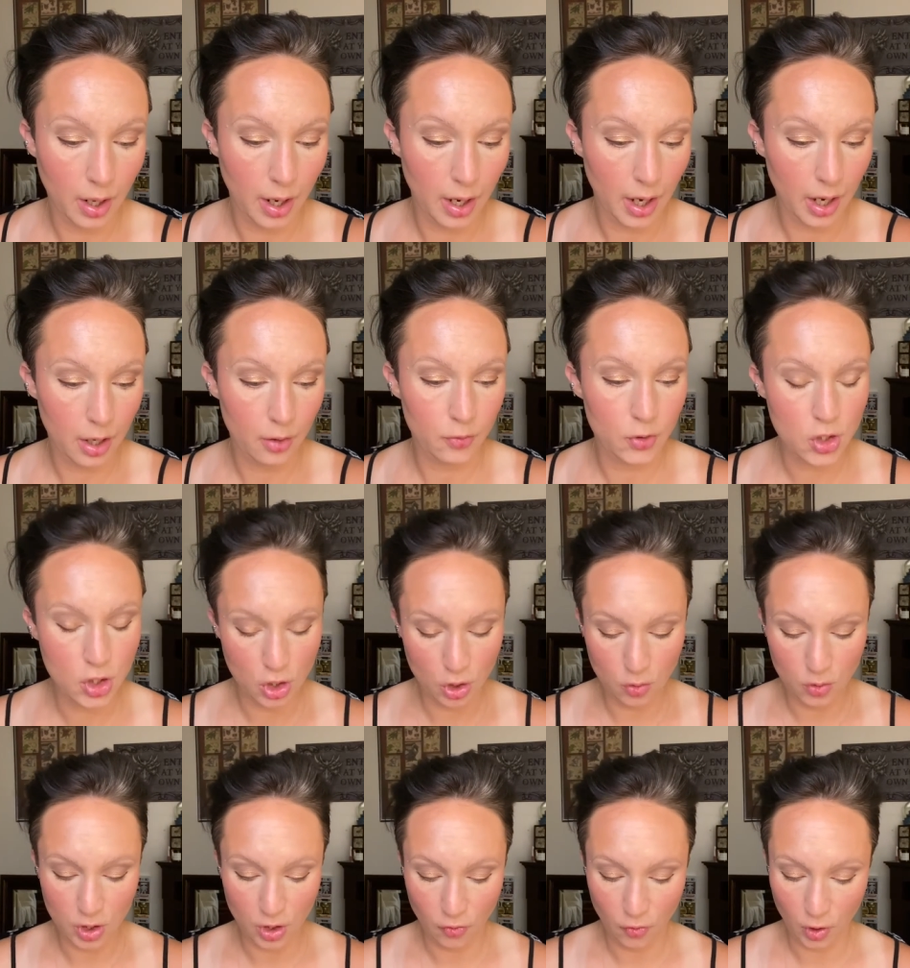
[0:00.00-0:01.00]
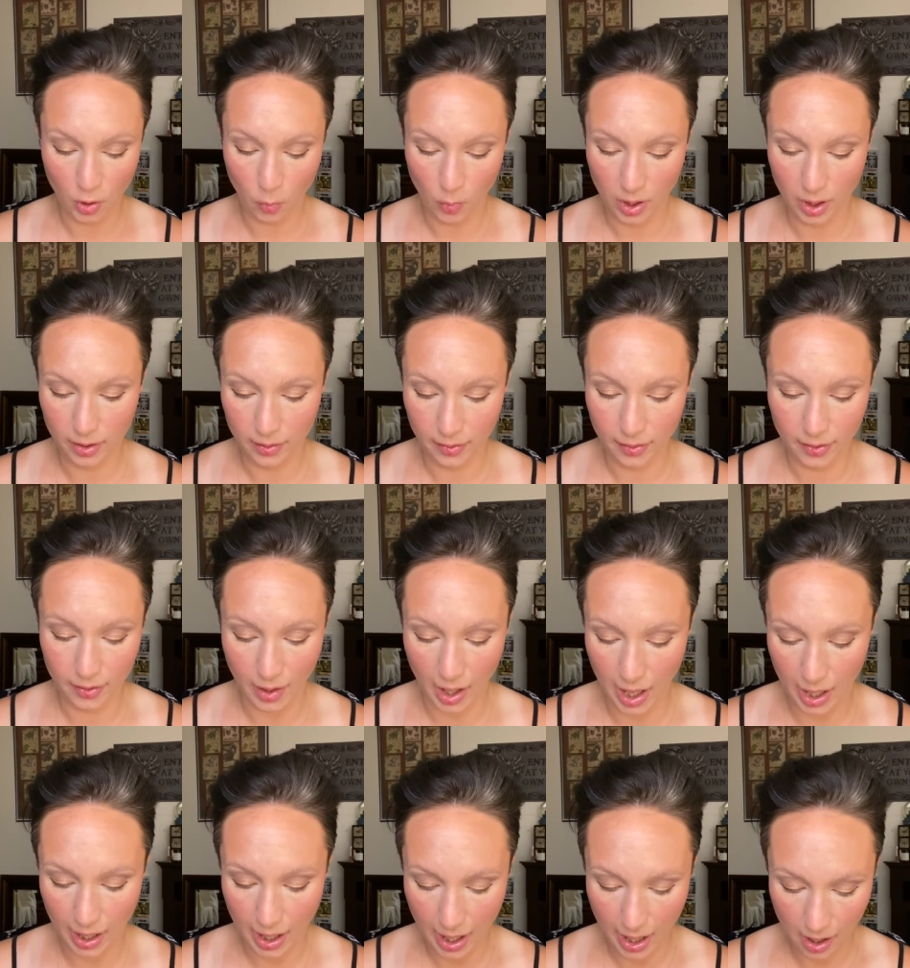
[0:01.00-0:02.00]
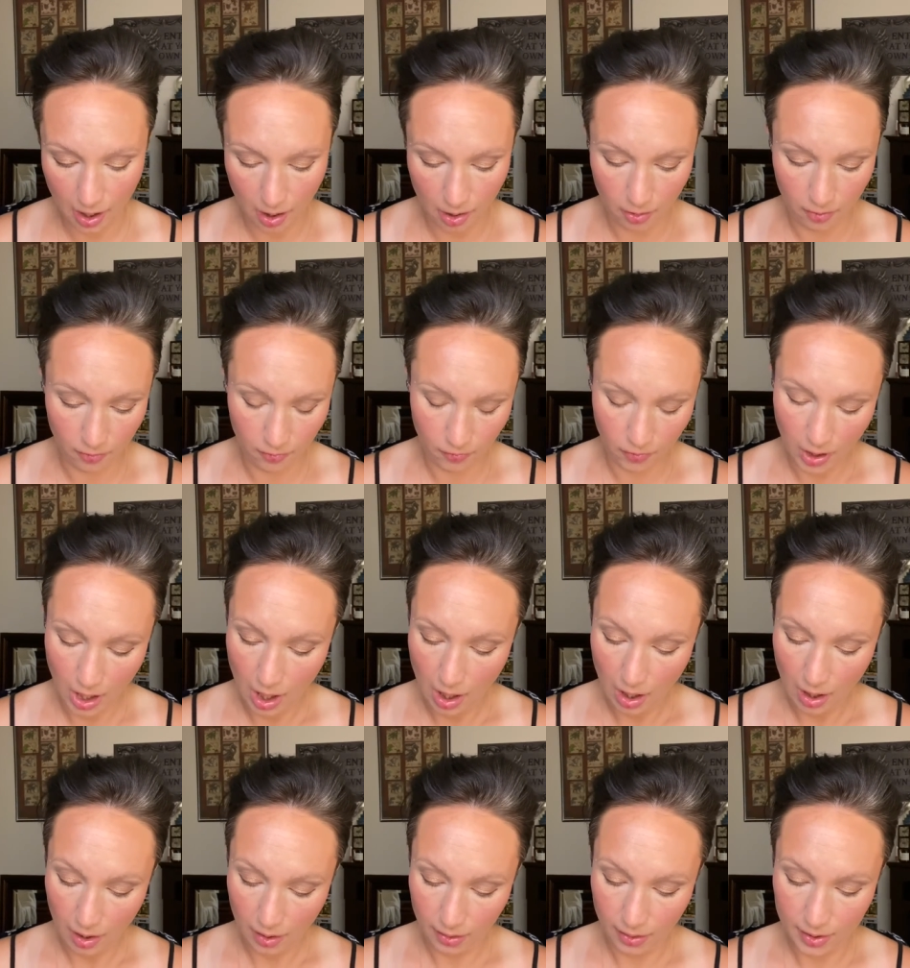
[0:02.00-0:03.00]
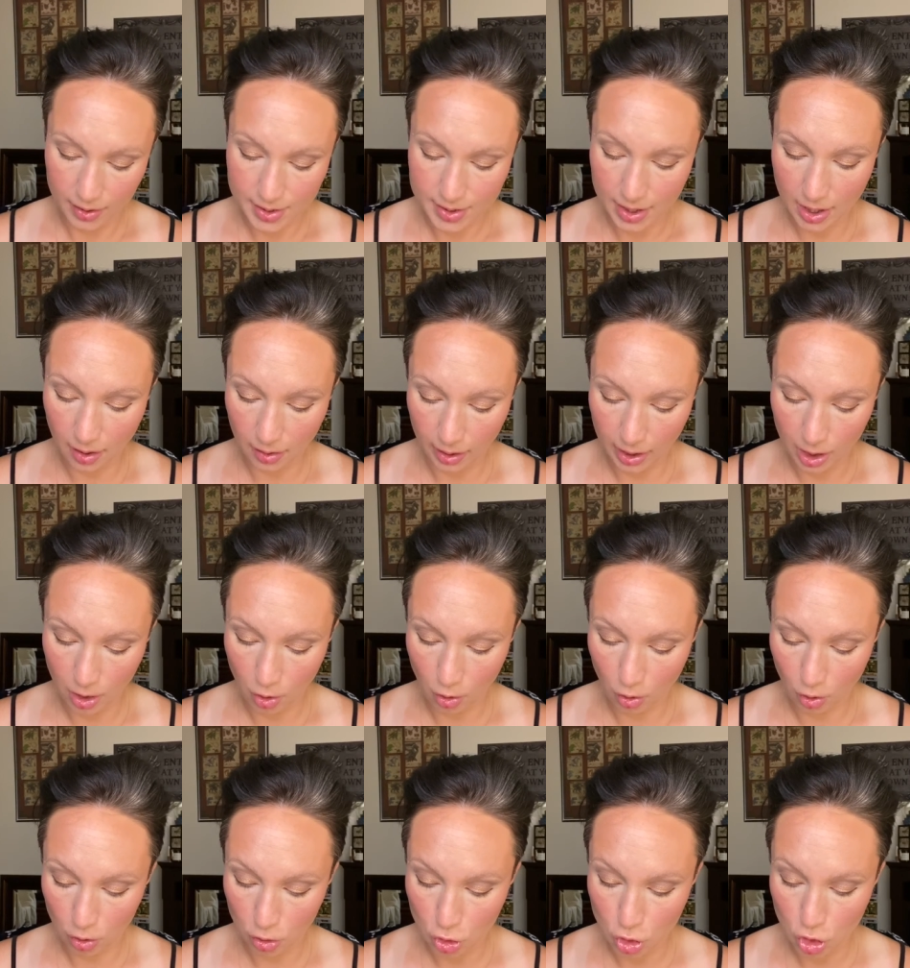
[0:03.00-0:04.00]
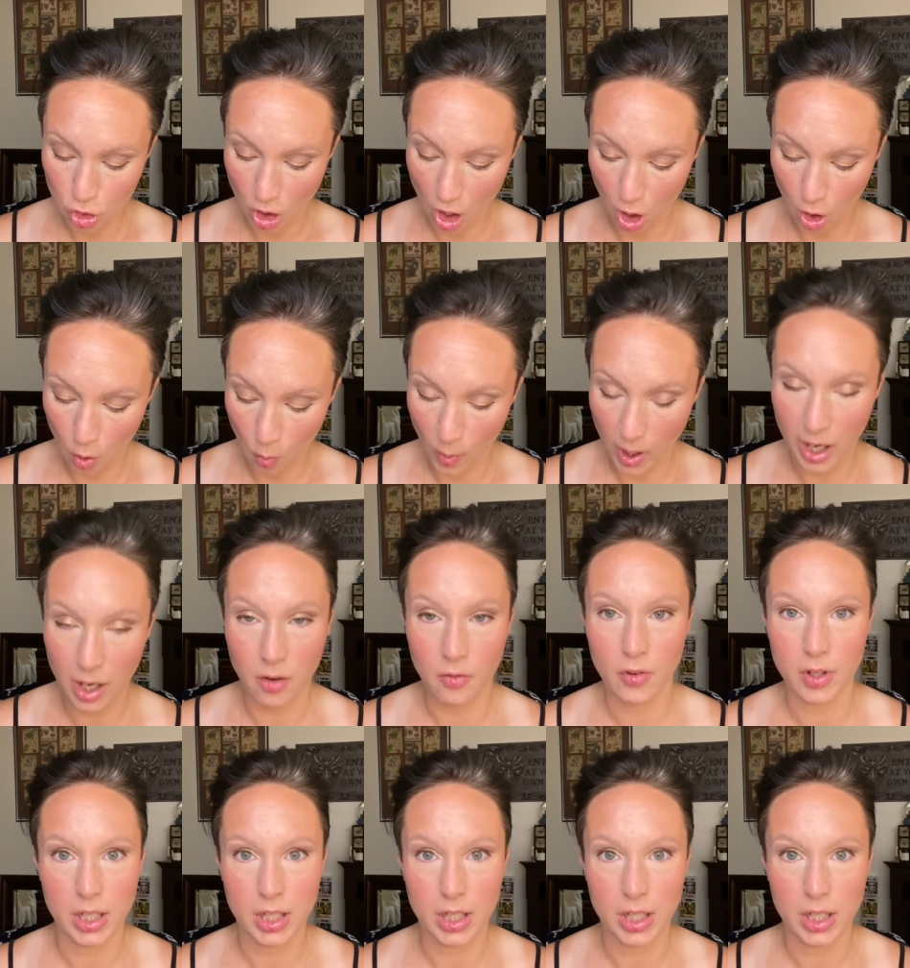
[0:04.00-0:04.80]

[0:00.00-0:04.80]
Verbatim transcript: I have two different ones. I have this LA Girl Shockwave